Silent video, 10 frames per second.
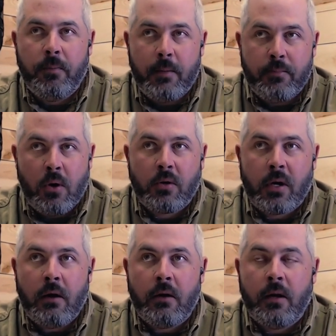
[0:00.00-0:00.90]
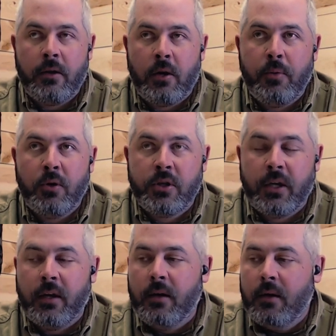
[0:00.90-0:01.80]
broke ground on it and they're
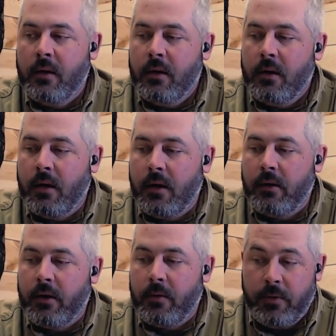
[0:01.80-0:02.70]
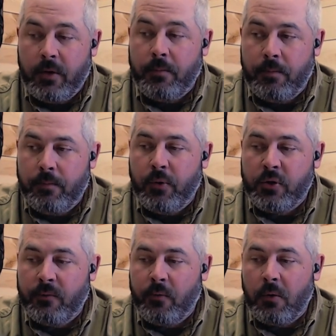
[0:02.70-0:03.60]
pushing it. They're
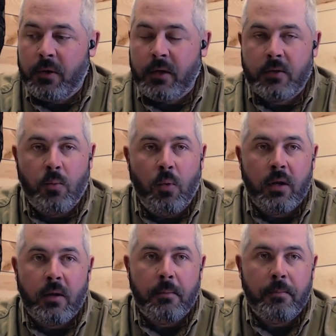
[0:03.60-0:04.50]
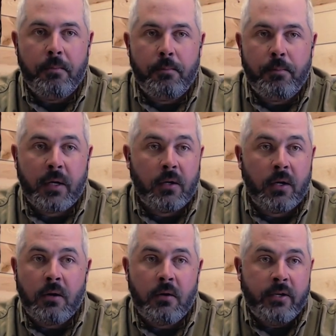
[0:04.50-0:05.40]
pushing forward with it as one of the bigger
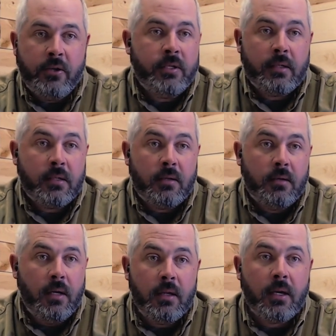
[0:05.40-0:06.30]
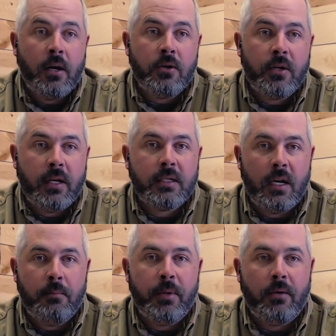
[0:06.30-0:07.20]
gun ranges that's in the country that's
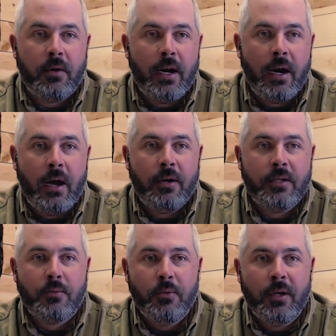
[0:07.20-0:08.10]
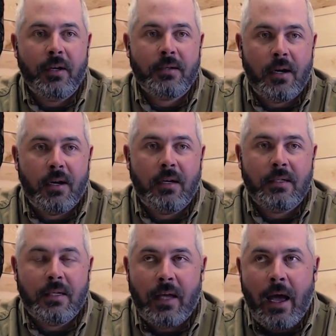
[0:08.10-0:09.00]
getting built right now. And it's really exciting to
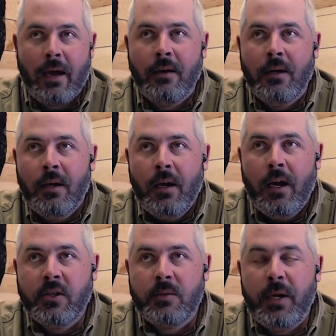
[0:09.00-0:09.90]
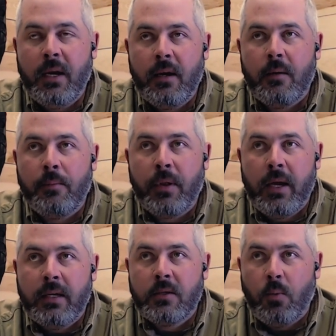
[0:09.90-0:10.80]
see that. And just being in a
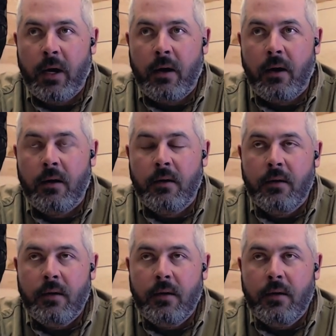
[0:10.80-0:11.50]
place where,